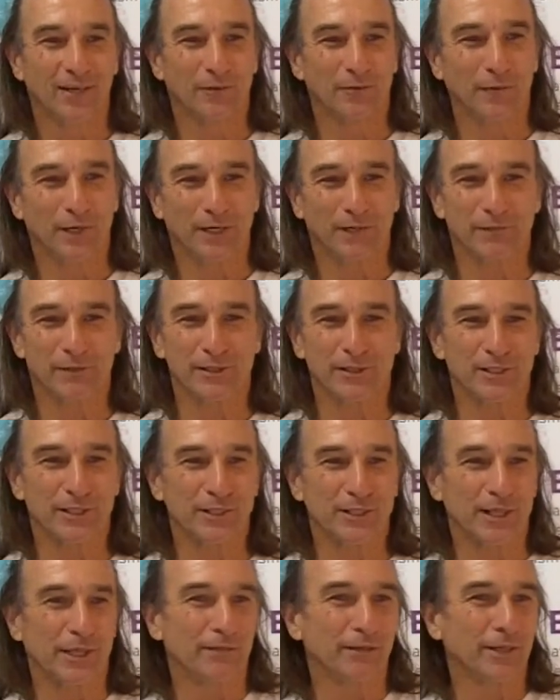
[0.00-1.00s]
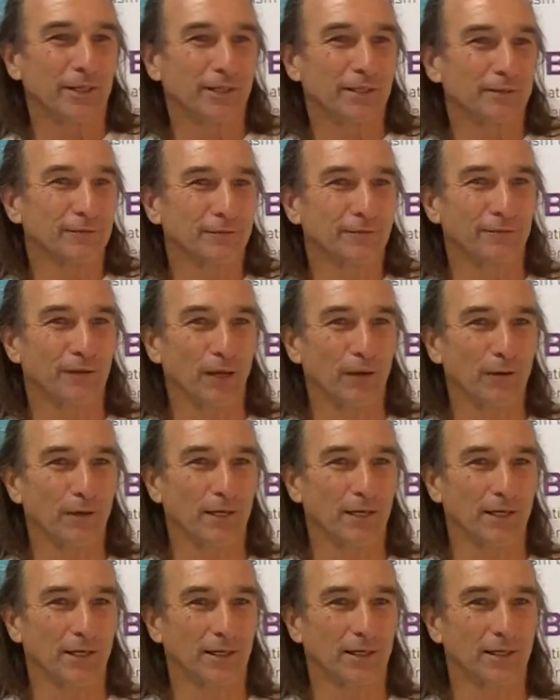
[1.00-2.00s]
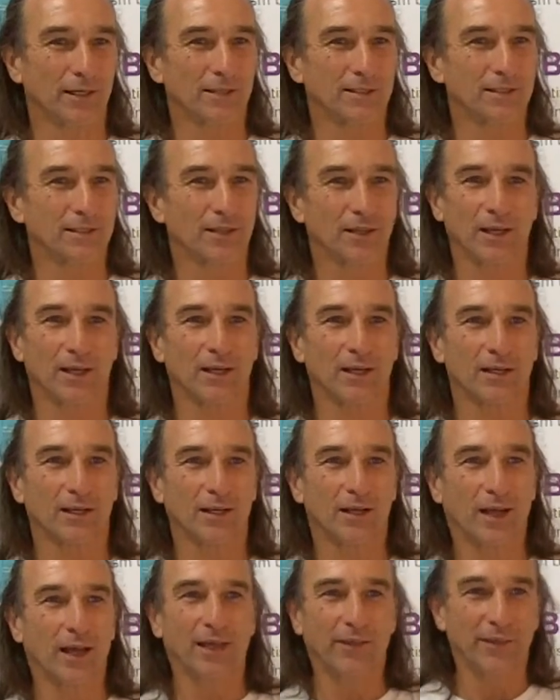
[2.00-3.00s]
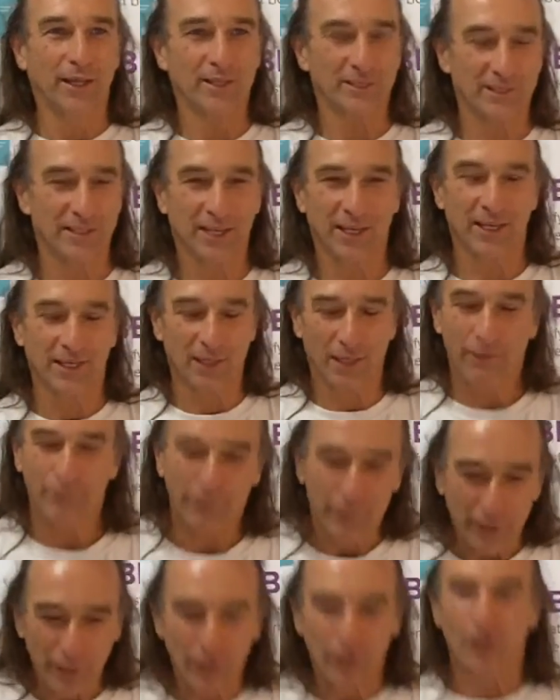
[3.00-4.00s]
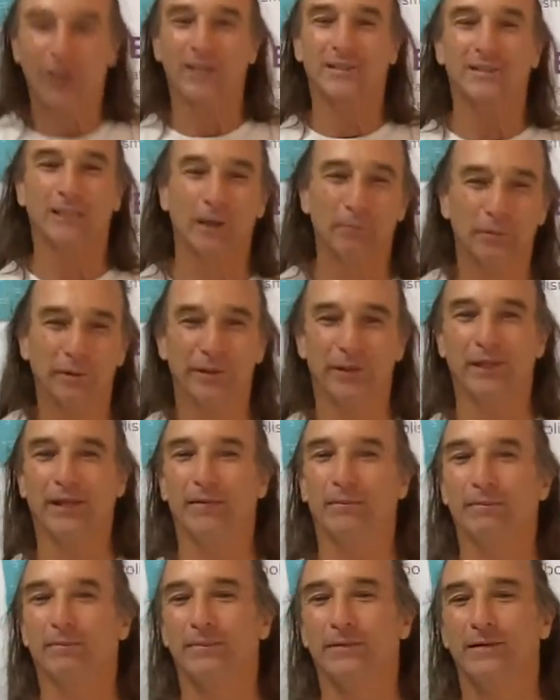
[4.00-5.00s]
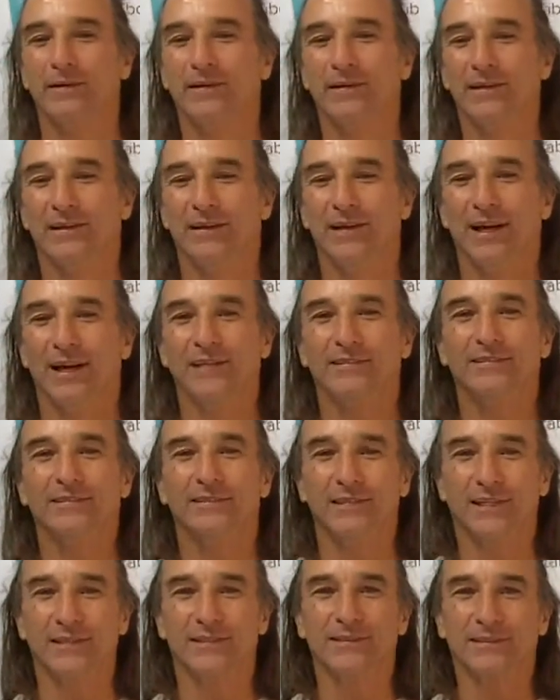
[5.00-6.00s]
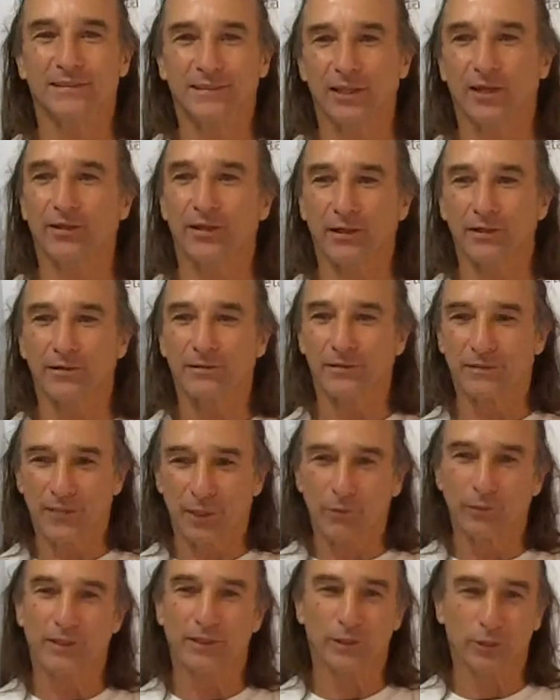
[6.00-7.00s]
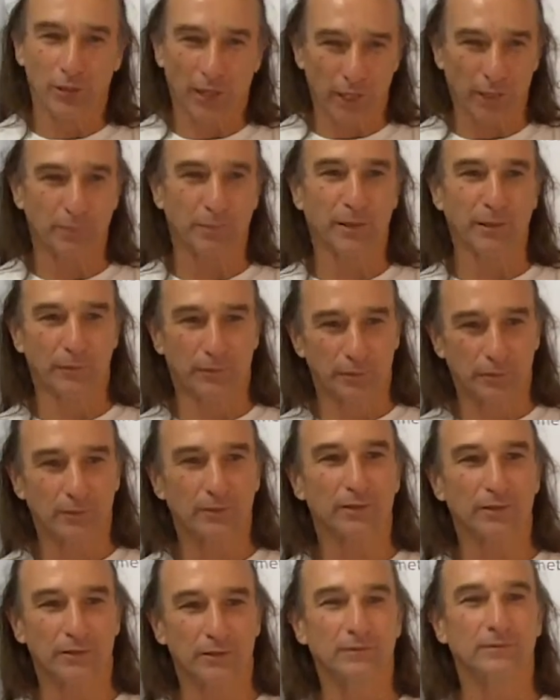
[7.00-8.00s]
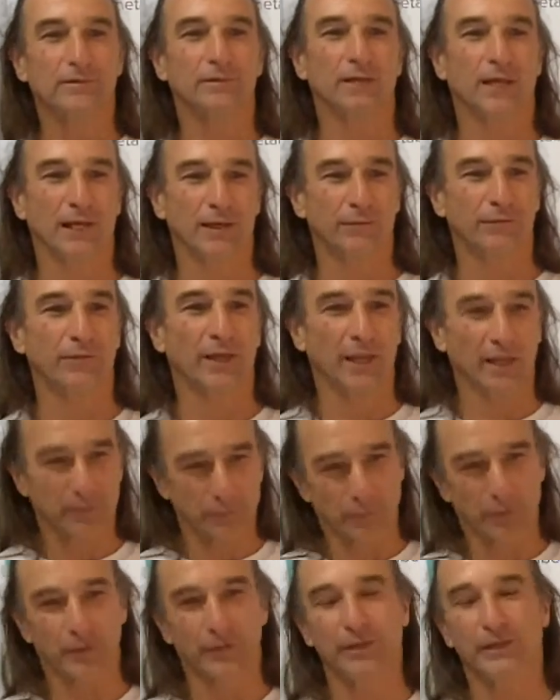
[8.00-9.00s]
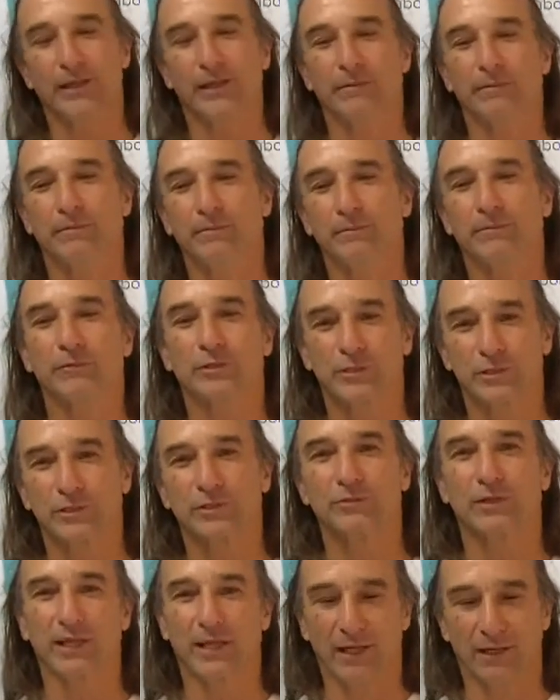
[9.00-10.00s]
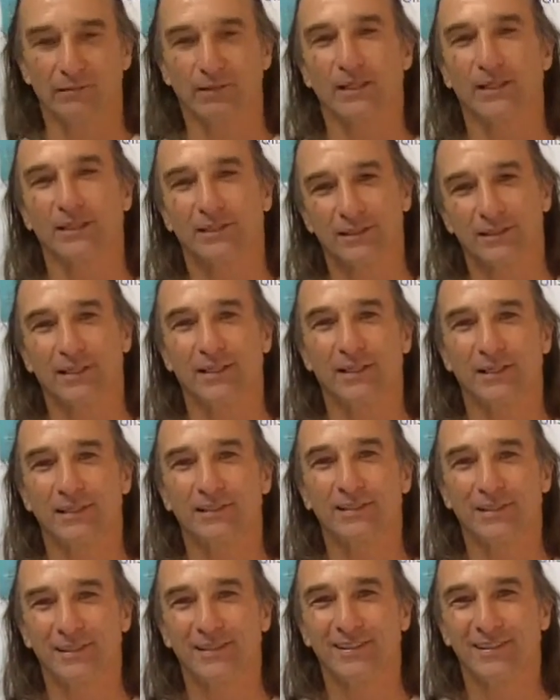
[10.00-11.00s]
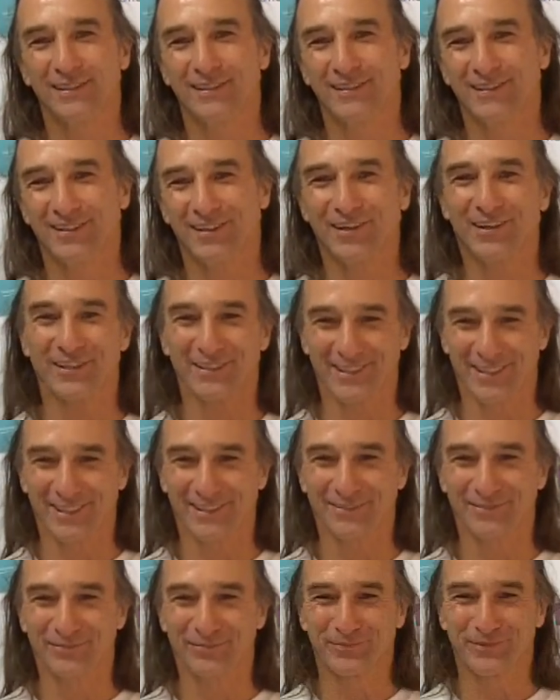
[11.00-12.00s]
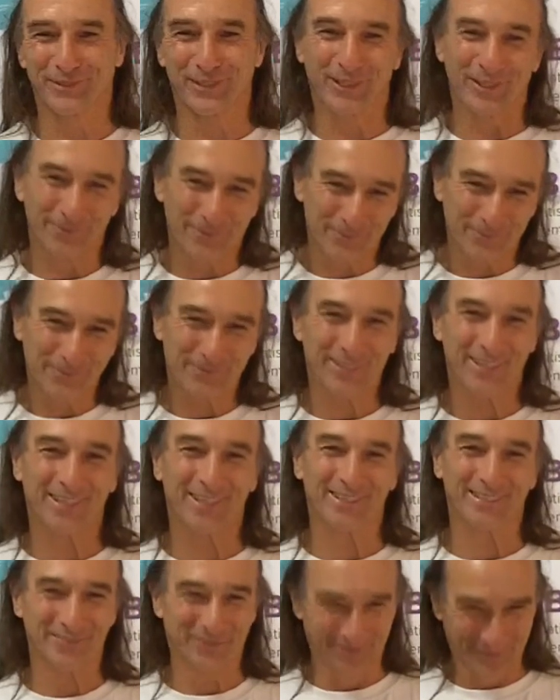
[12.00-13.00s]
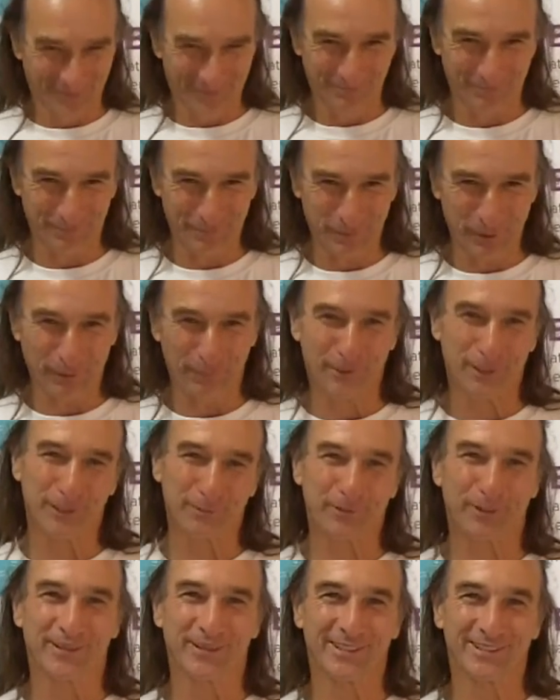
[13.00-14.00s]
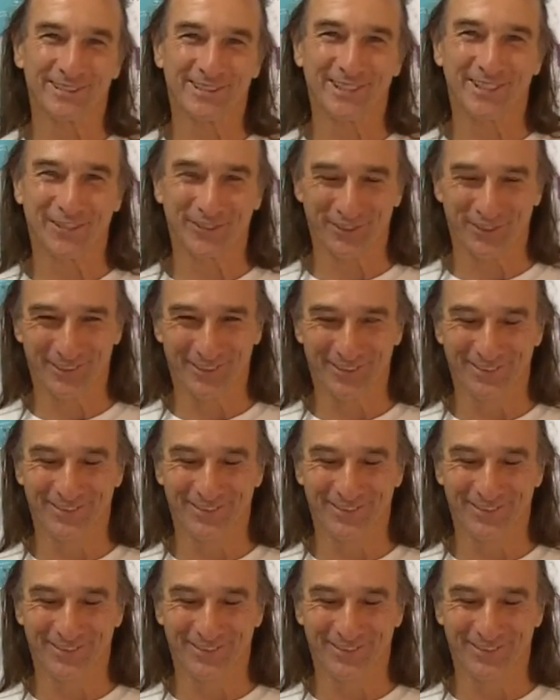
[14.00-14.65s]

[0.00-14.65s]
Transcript: one of us is loving and flowing, it's like that's their love that lights up in them, and so we attract people who have that within them, which is really lovely. Yeah, I like that. So yeah, beautiful experience. Thank you.